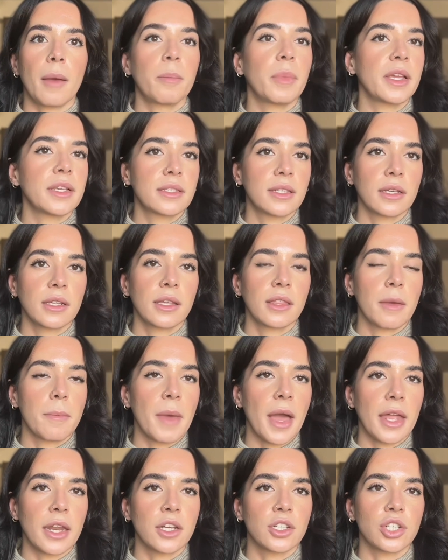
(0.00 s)
Basically, the
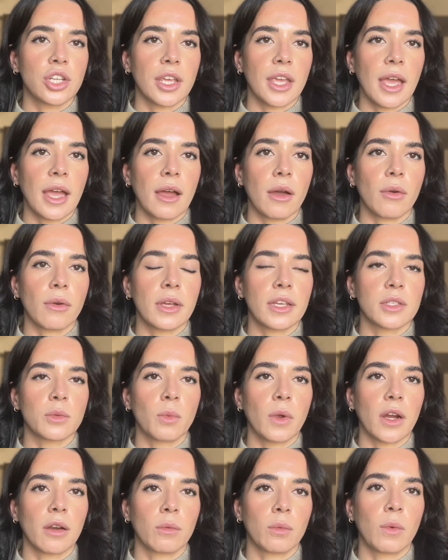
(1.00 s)
managed account is
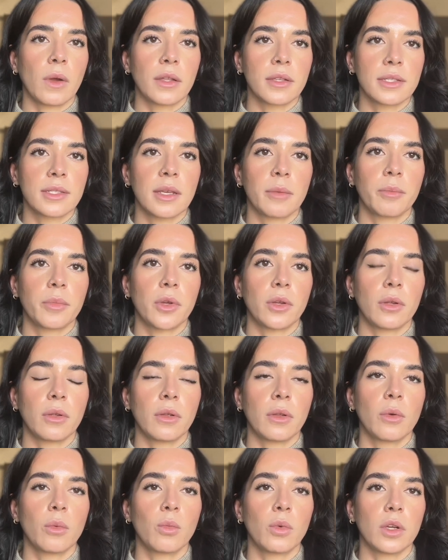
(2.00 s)
where
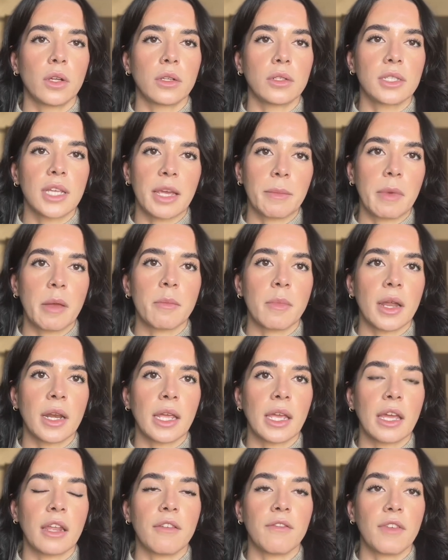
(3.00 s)
Wealthsimple will take my
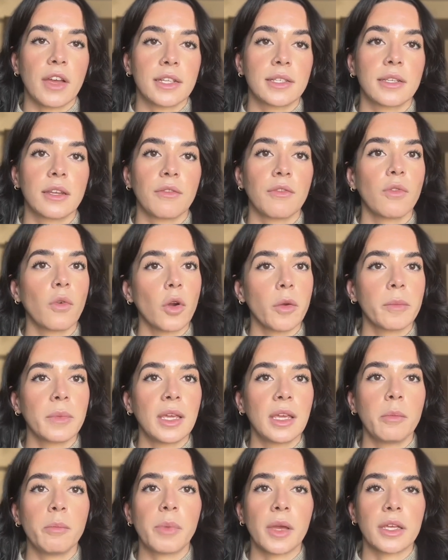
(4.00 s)
money and invest it for
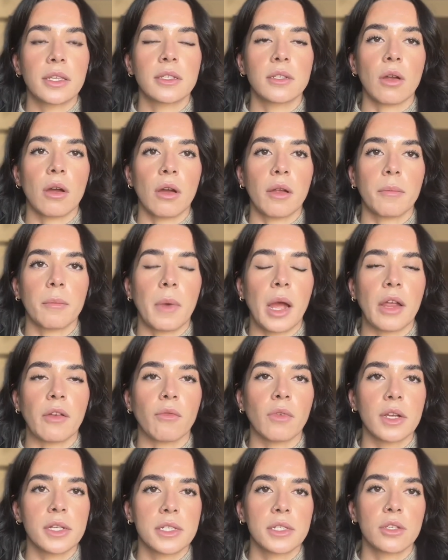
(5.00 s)
me based on my
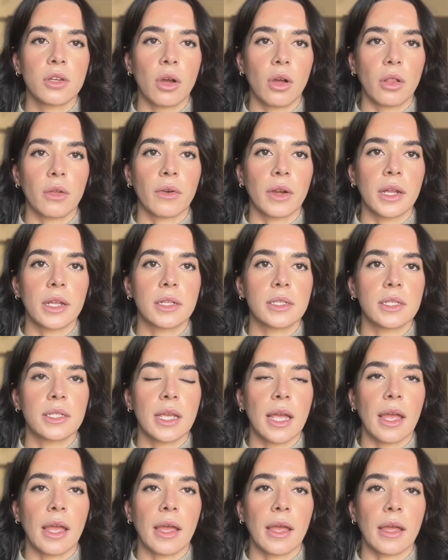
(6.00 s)
risk tolerance
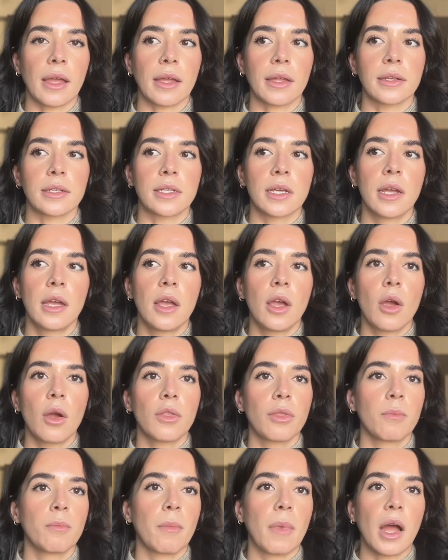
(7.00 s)
and
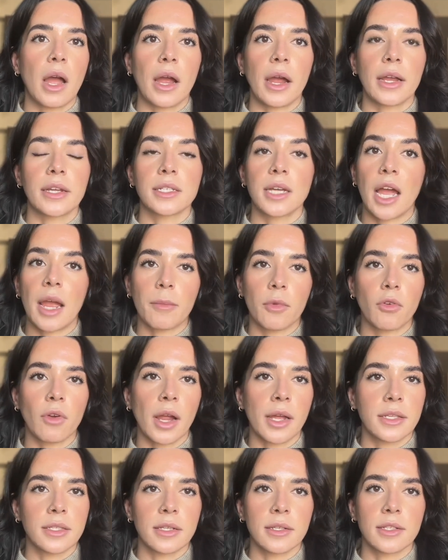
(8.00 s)
my time
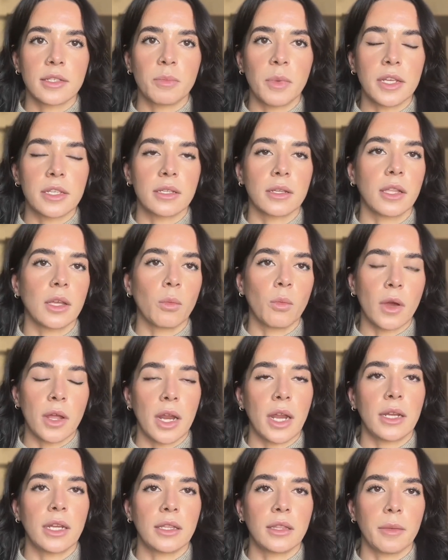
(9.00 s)
horizons, basically when
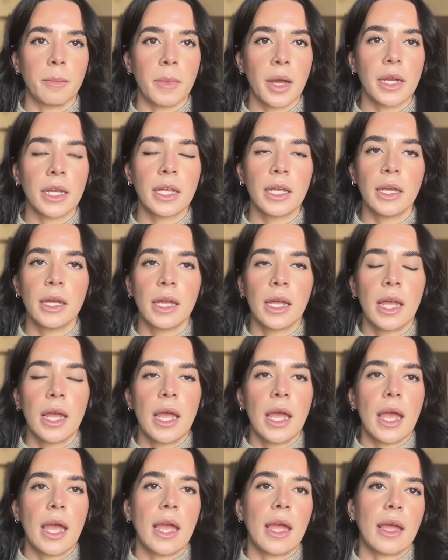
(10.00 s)
I need the money.
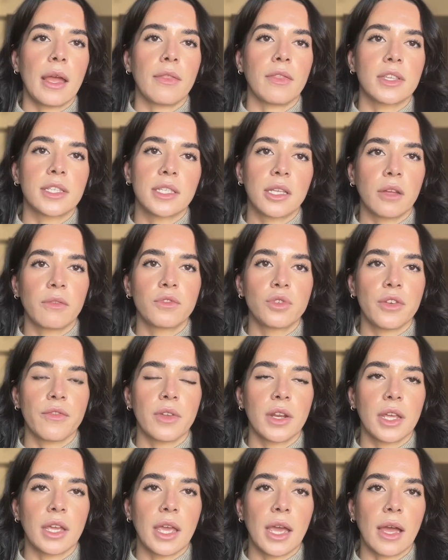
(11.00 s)
And the
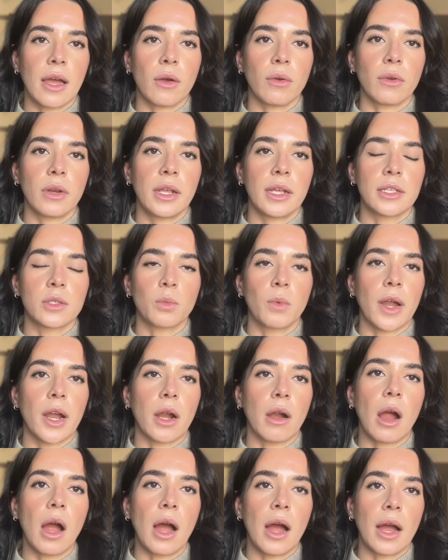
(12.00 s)
self-driven account is
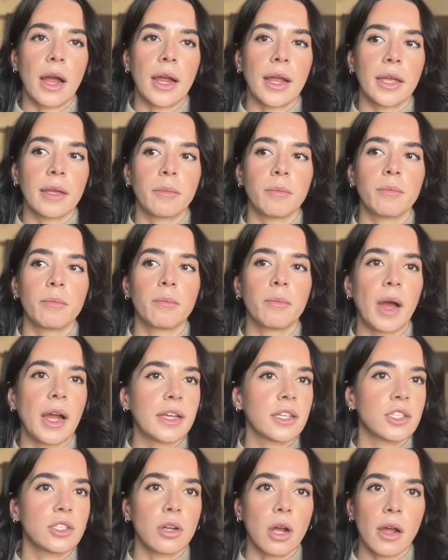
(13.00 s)
where I buy
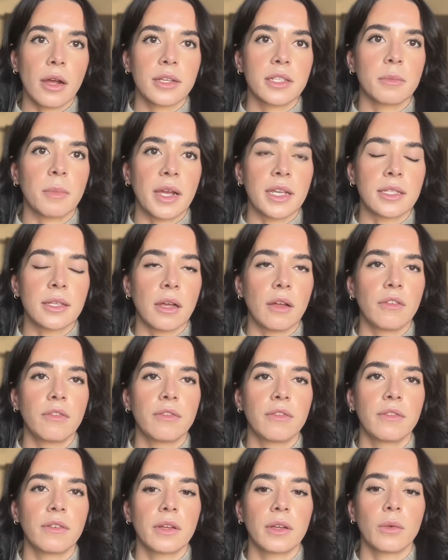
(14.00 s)
stocks
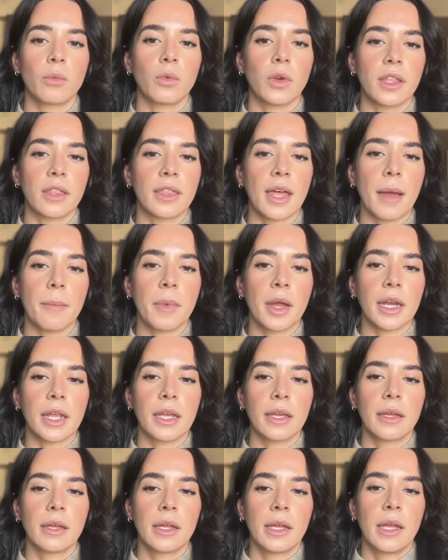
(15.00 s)
myself with that
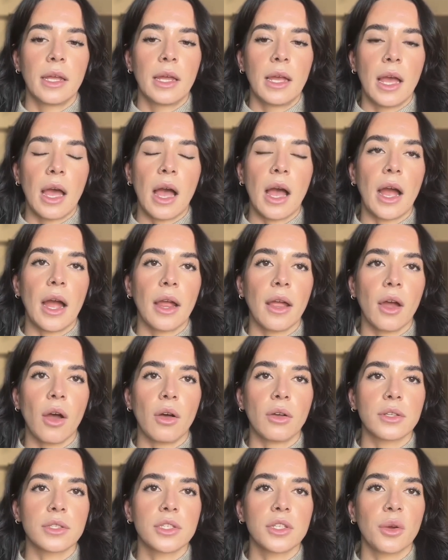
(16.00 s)
money. I
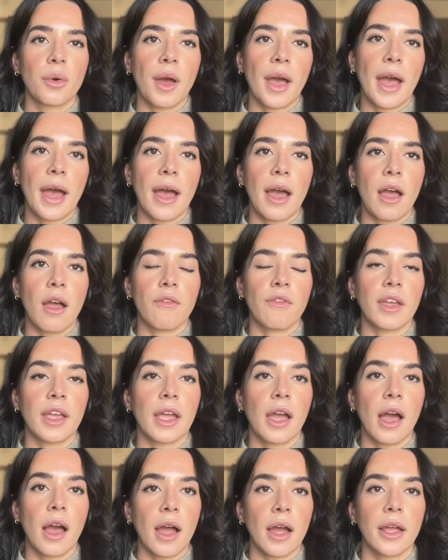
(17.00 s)
also have a
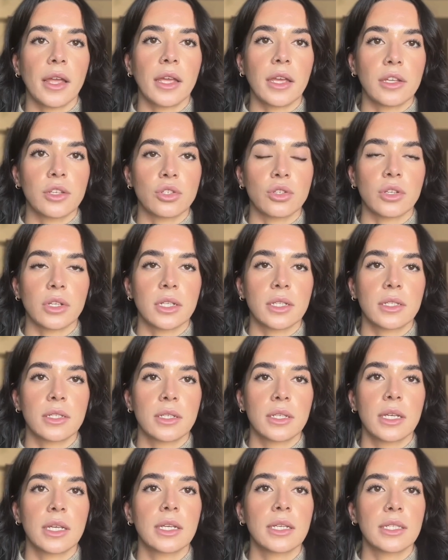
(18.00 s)
high
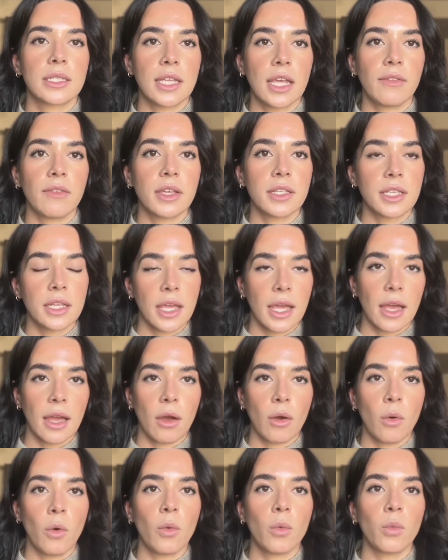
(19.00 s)
interest savings
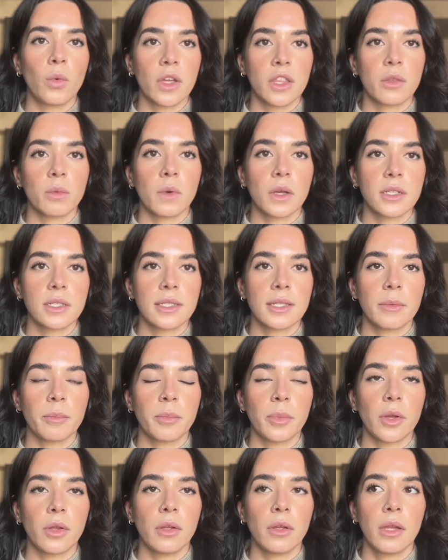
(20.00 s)
account with
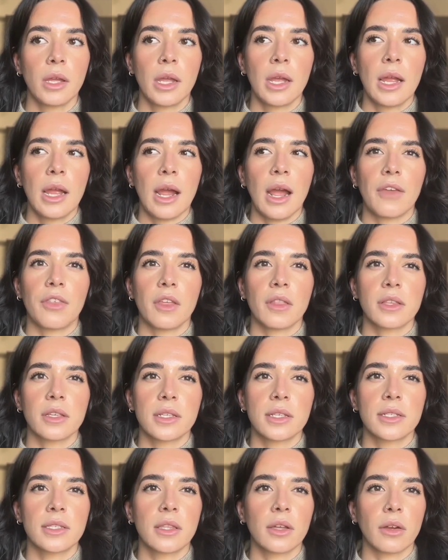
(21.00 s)
Wealthsimple. I think this
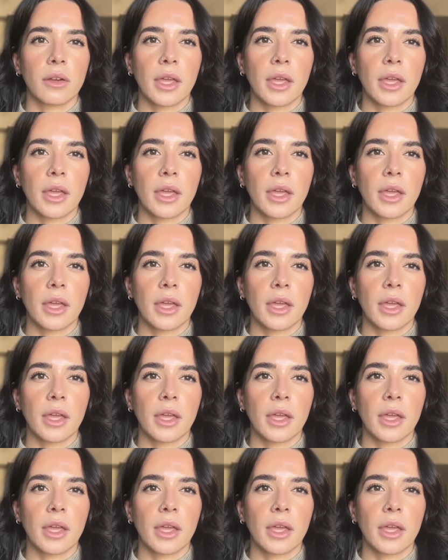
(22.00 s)
is their